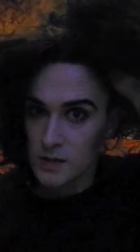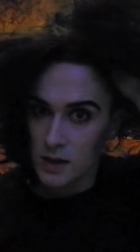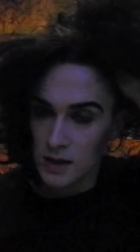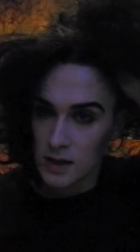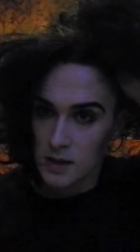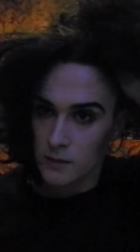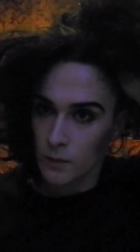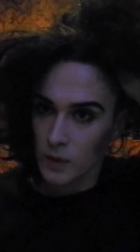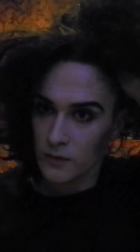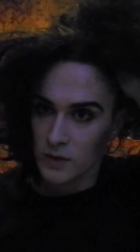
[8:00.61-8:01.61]
like this,
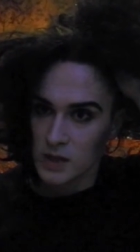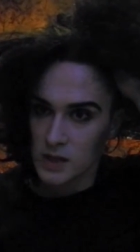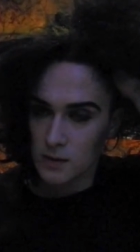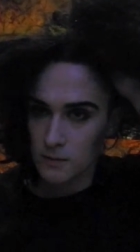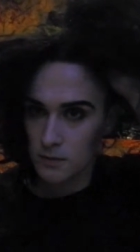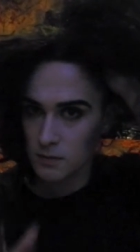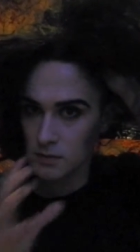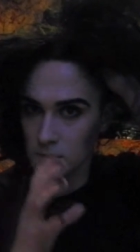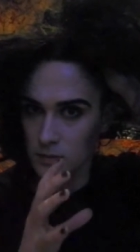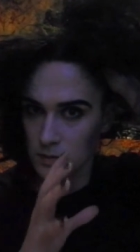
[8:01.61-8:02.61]
when it's
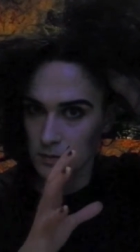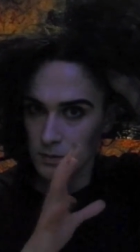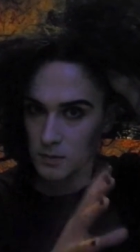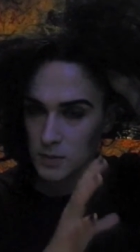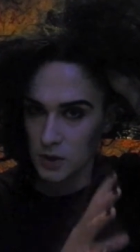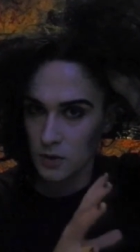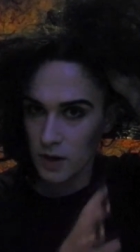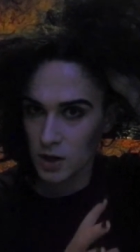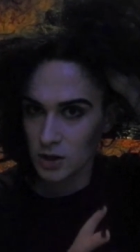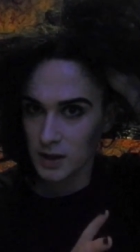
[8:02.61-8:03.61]
to
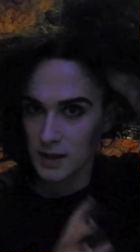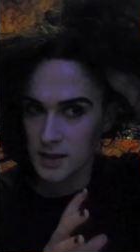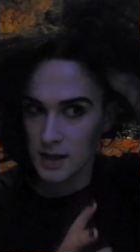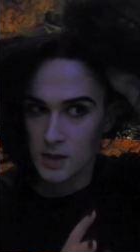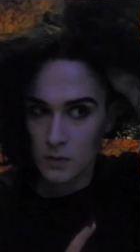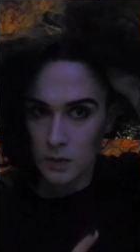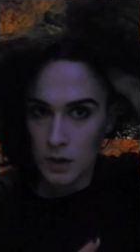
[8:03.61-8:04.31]
gradually settle,